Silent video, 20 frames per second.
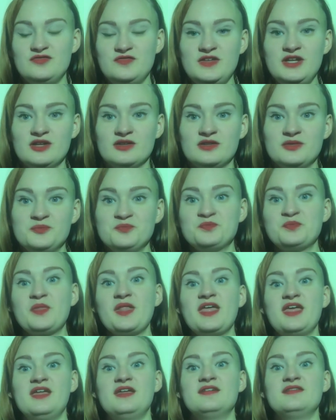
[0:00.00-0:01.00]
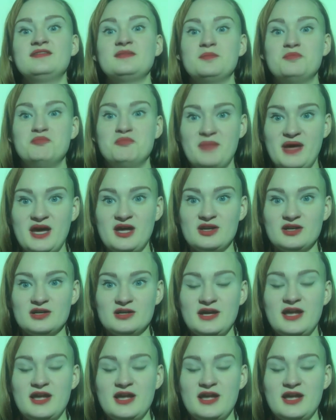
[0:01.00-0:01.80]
feel is matter,